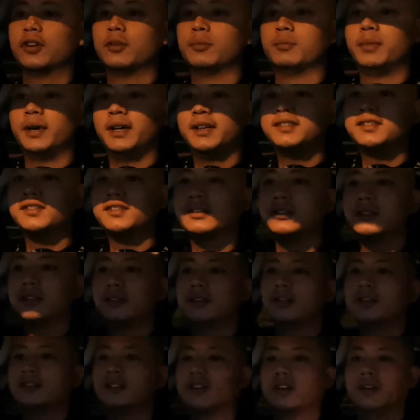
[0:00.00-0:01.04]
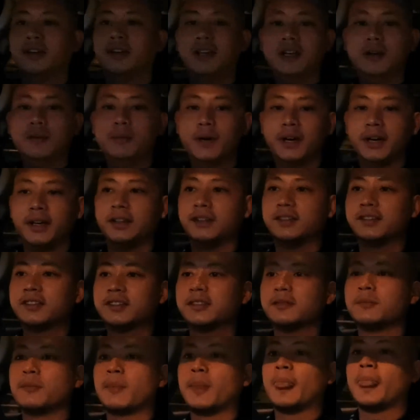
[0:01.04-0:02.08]
on bicycles, on
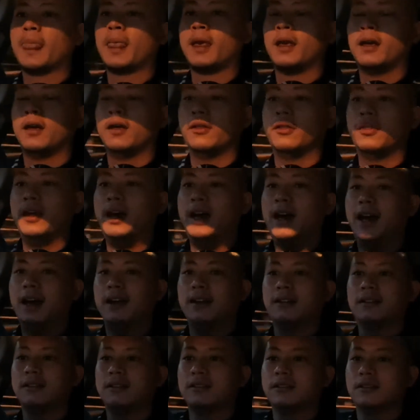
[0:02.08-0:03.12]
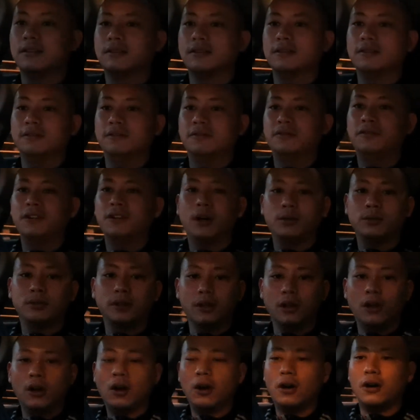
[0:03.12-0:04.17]
e-bikes that flout the
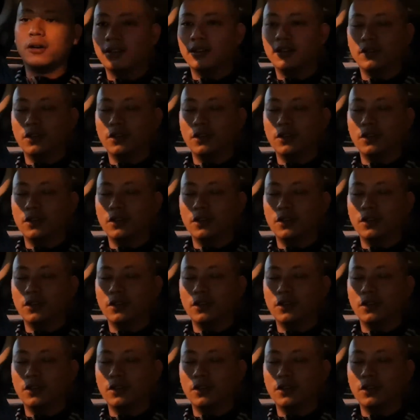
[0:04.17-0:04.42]
law.